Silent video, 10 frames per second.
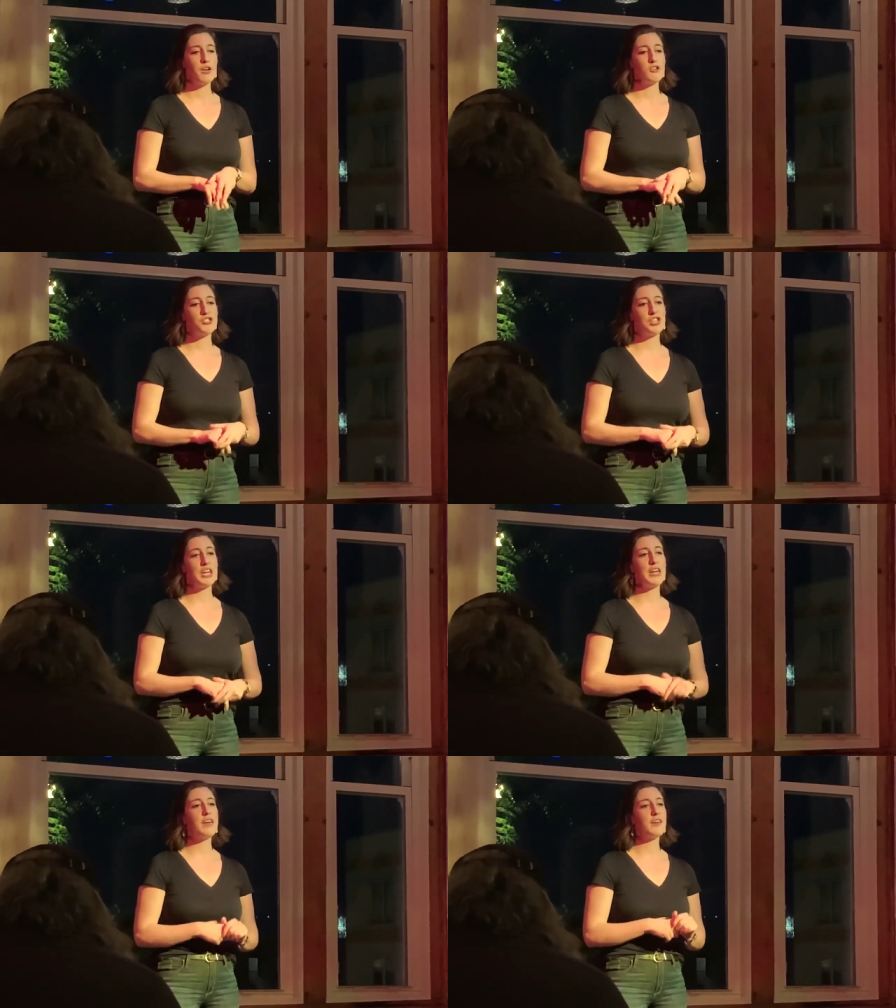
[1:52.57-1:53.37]

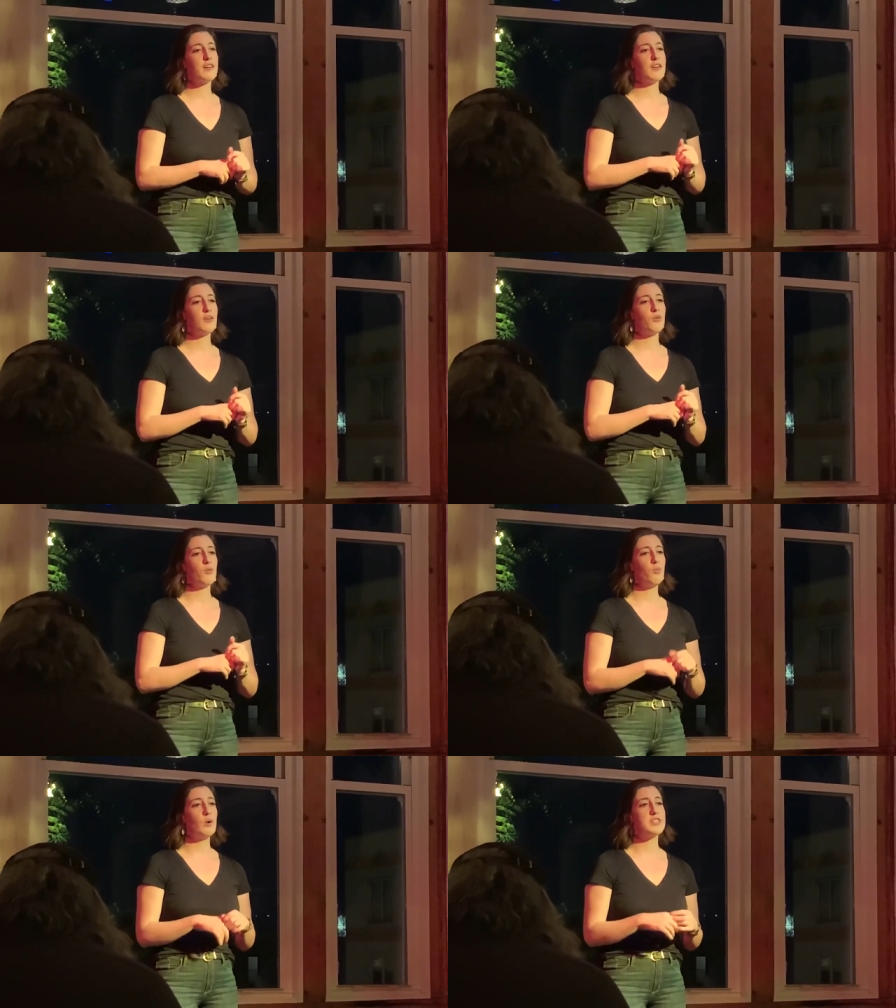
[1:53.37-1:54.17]
She
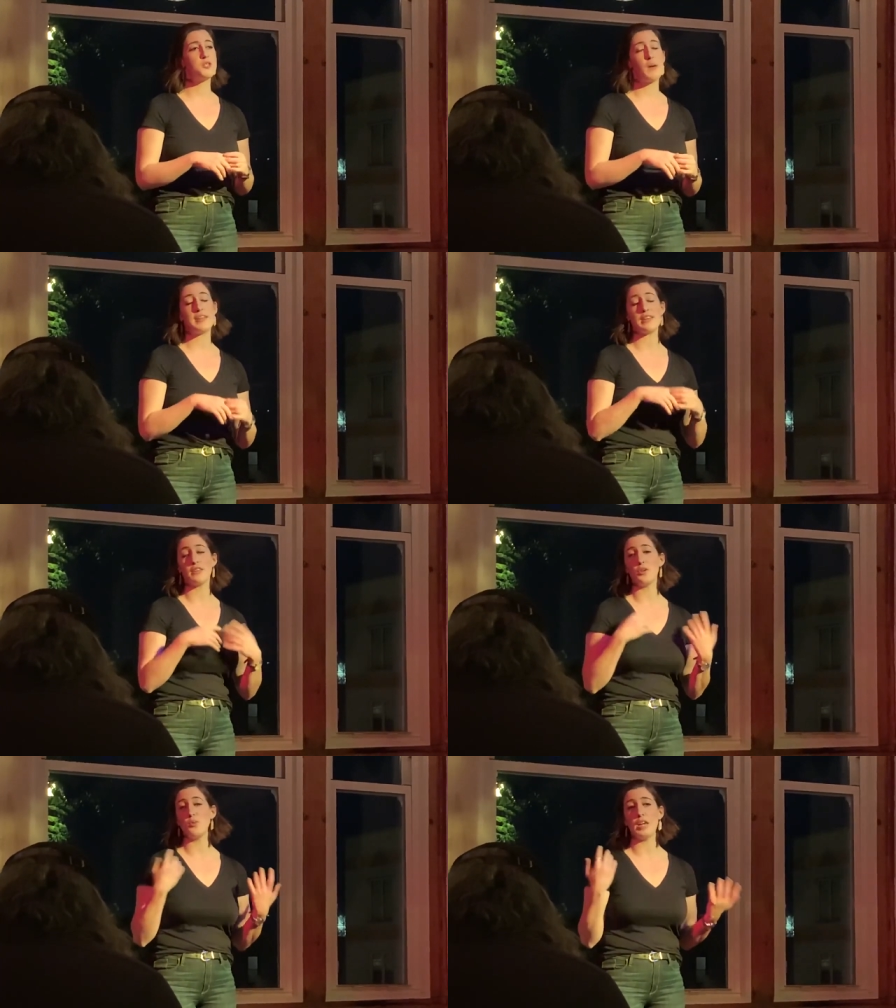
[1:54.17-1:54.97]
was
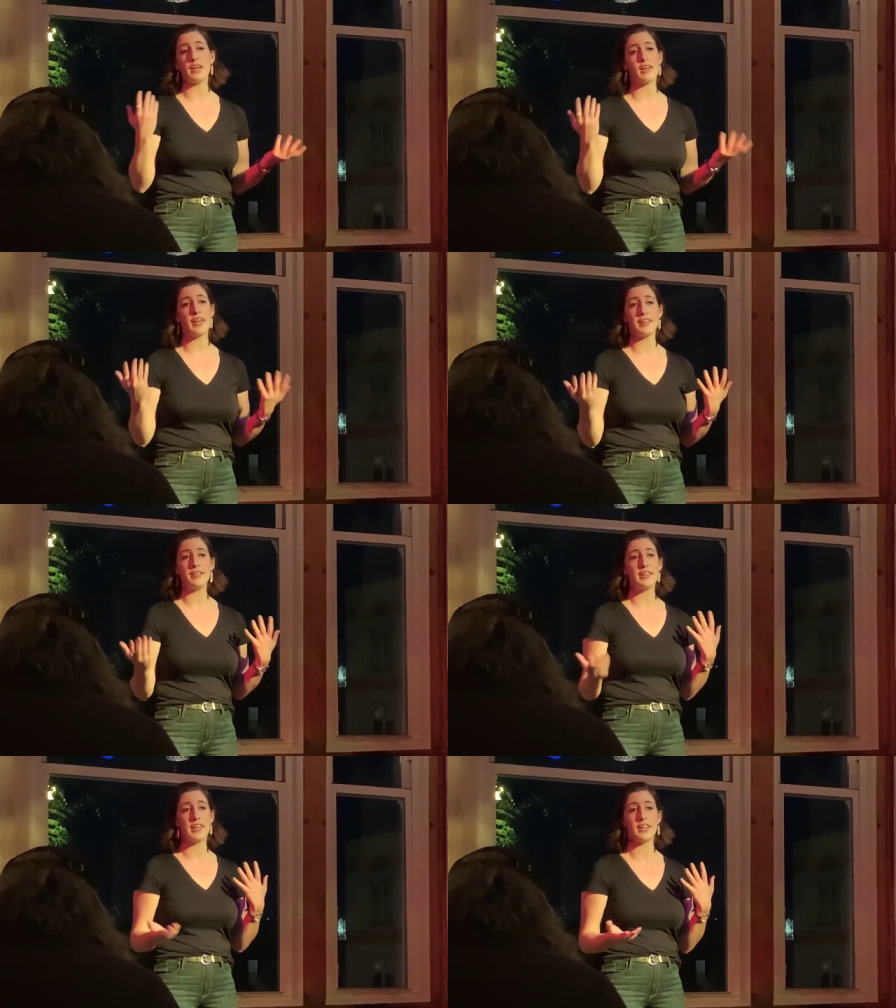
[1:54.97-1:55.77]
spending the week
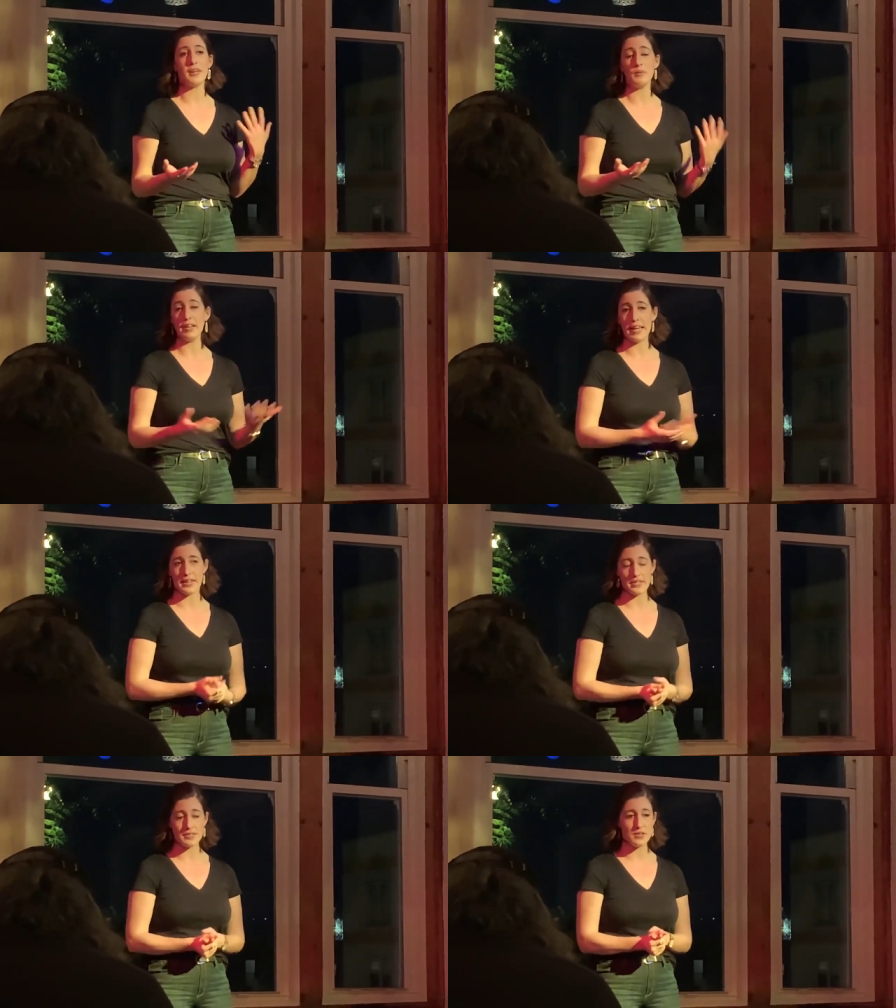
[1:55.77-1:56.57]
in the
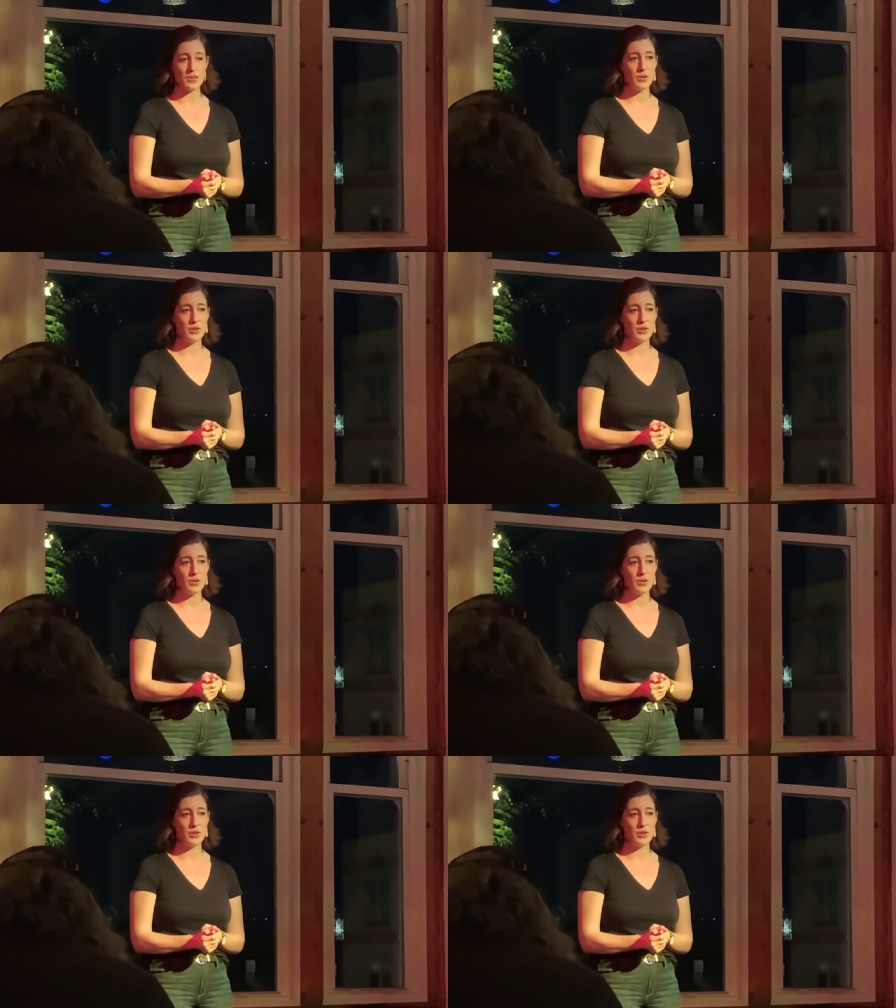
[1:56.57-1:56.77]
Himalayas,